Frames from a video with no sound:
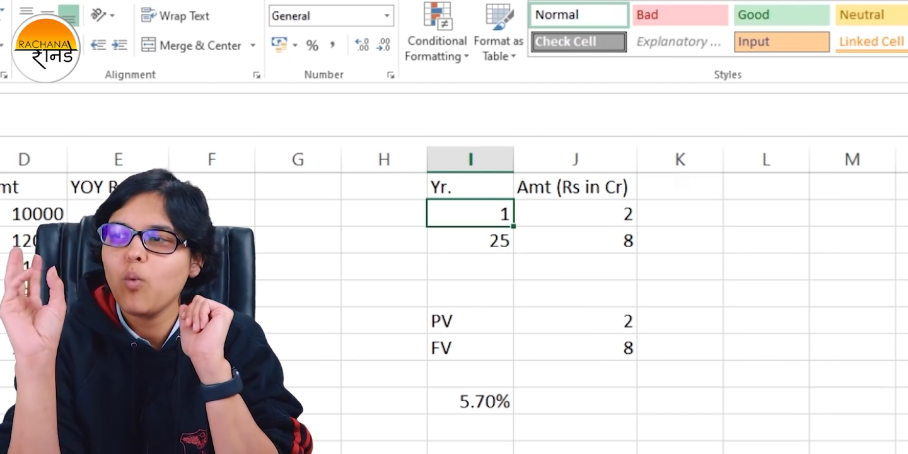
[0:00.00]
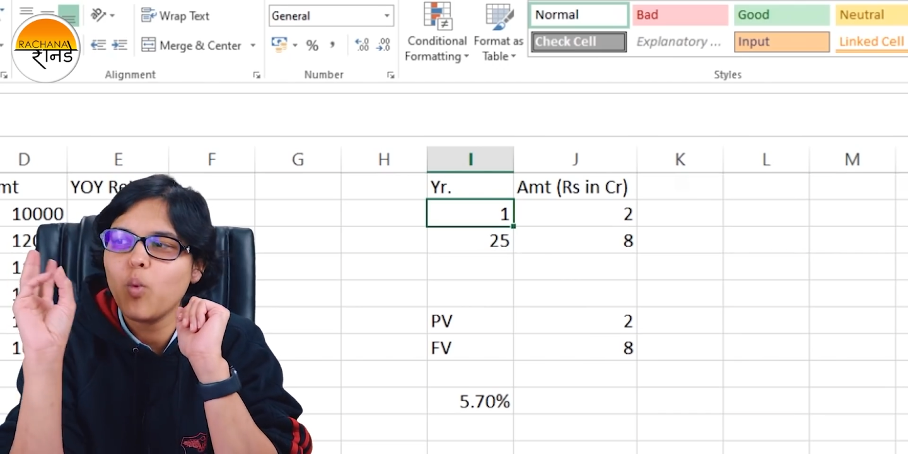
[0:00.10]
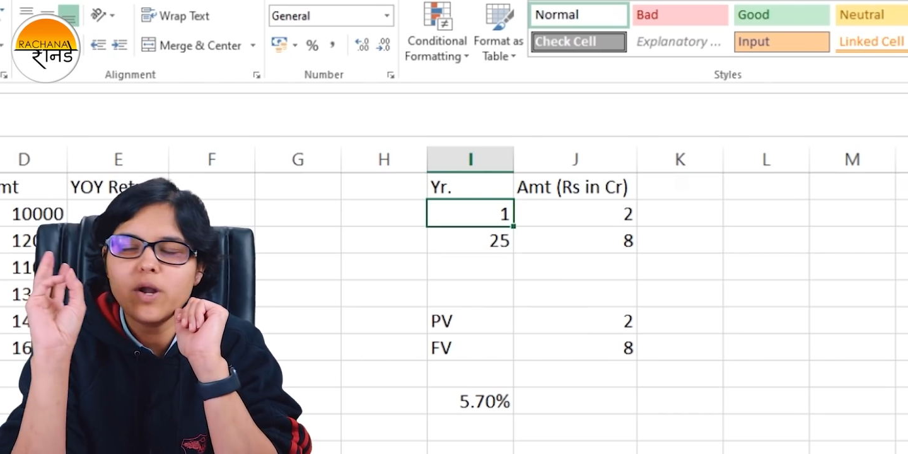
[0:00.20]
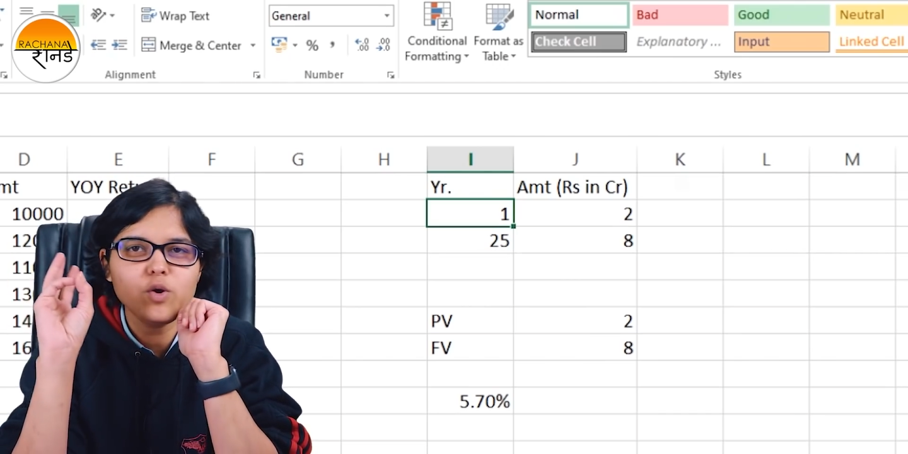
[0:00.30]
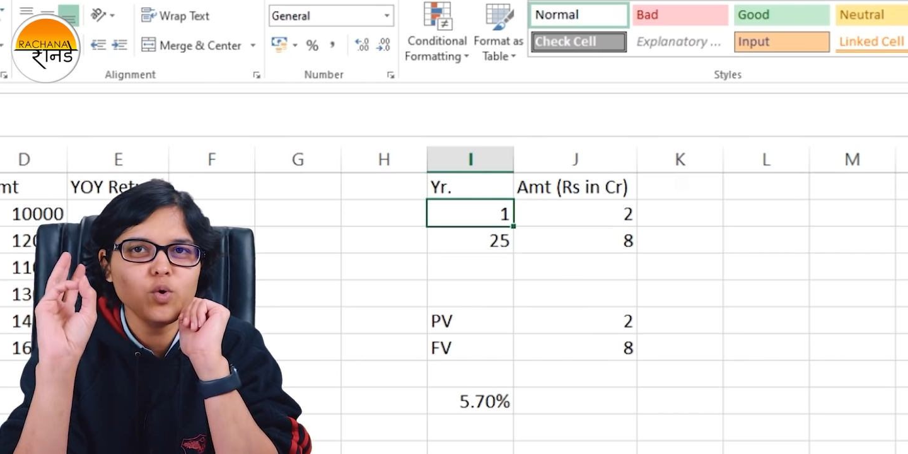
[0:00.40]

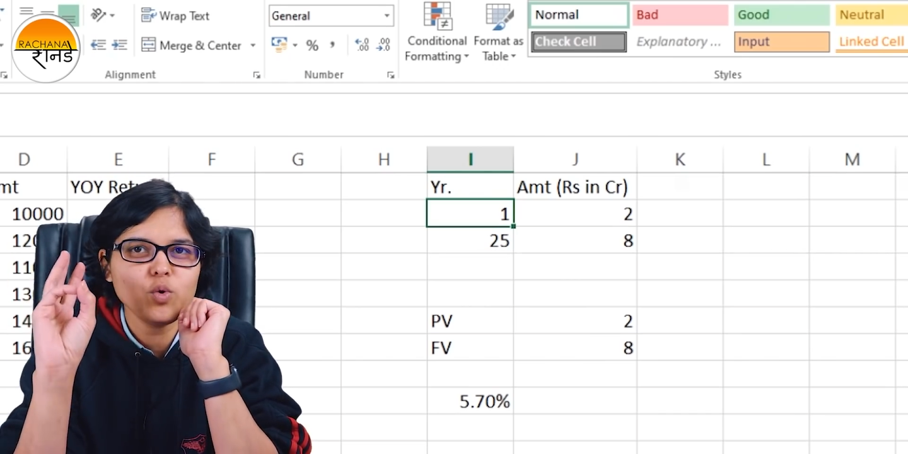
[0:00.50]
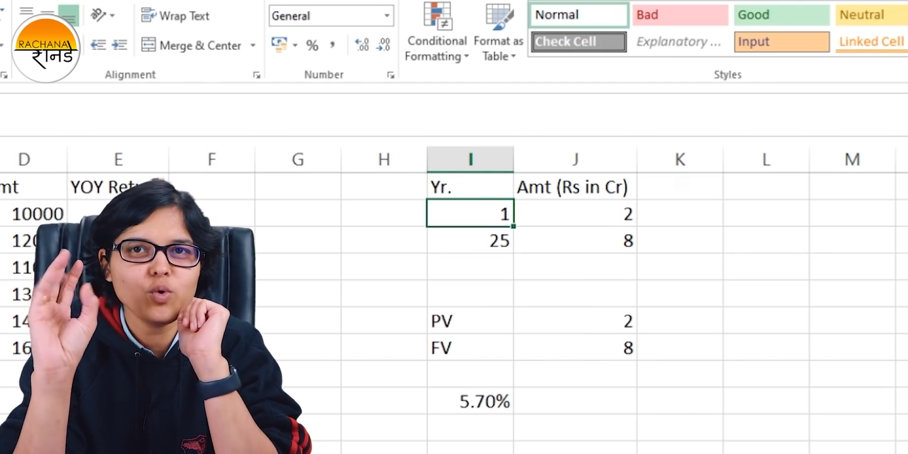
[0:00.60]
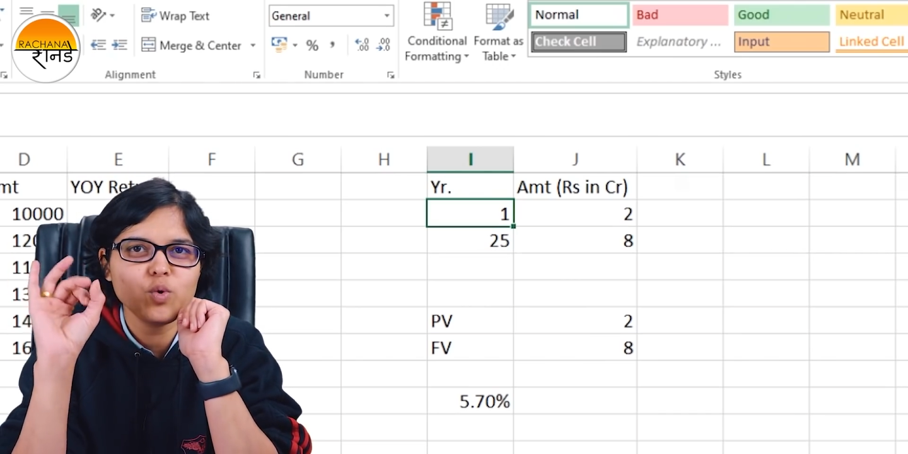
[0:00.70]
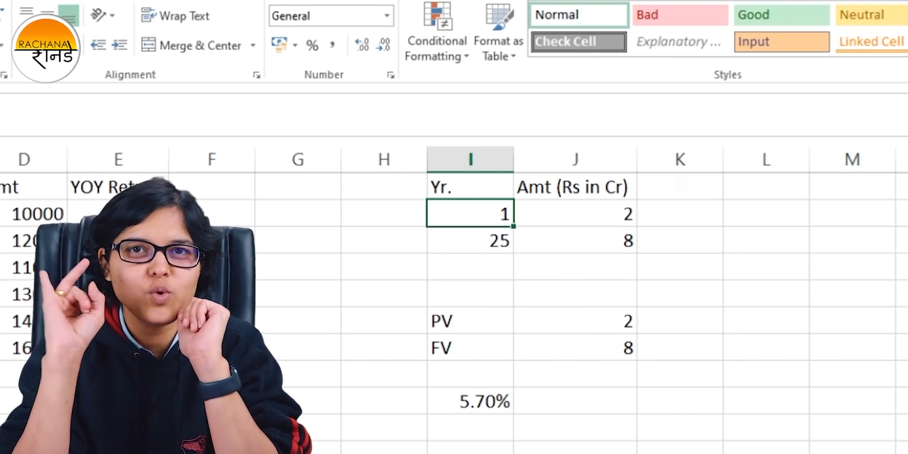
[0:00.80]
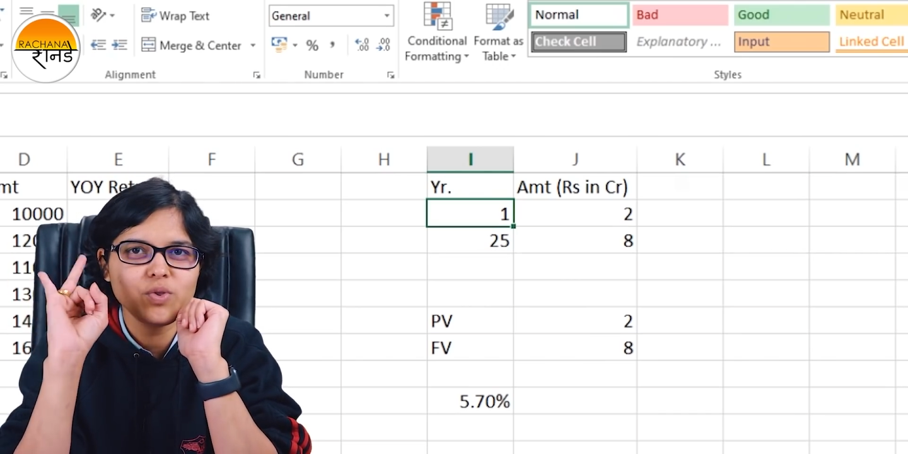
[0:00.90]
1 to
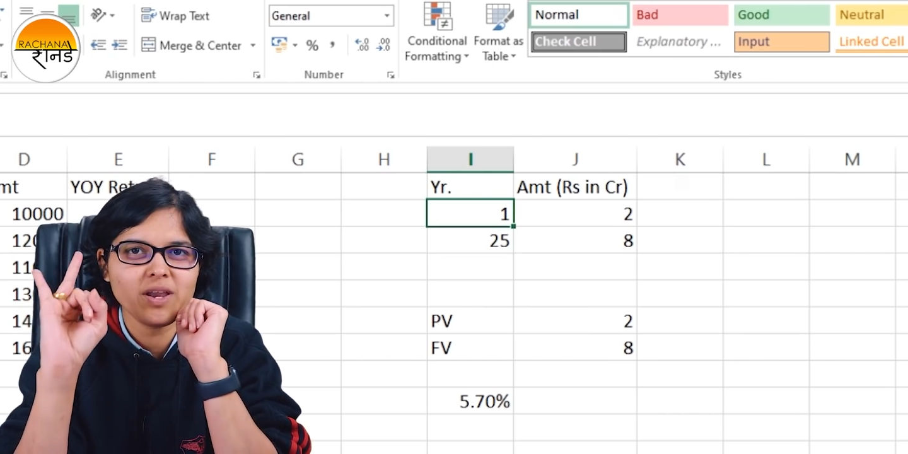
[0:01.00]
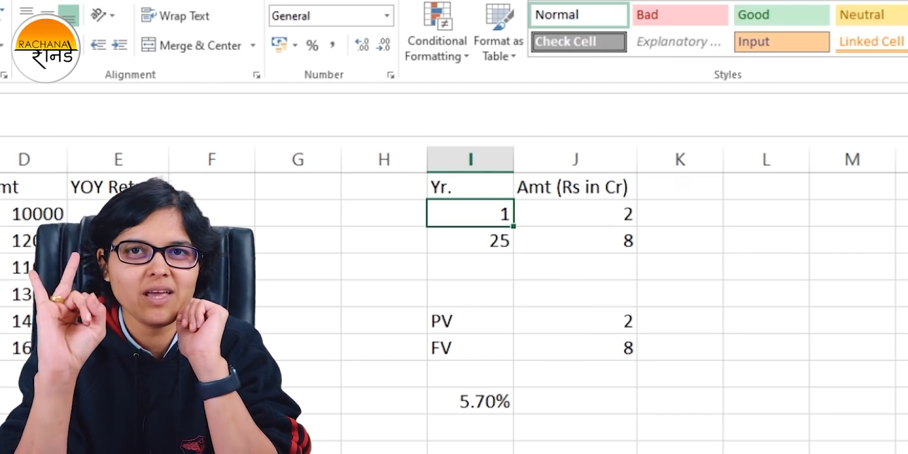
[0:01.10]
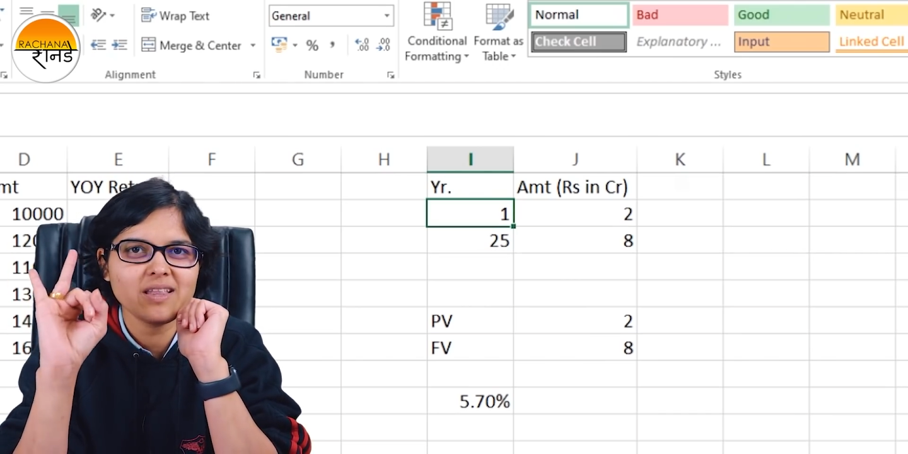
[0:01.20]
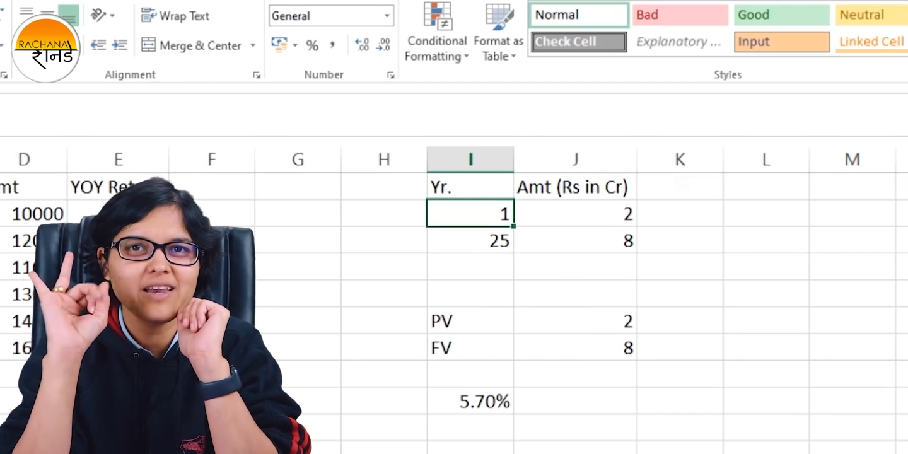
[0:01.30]
2, 2 to 3,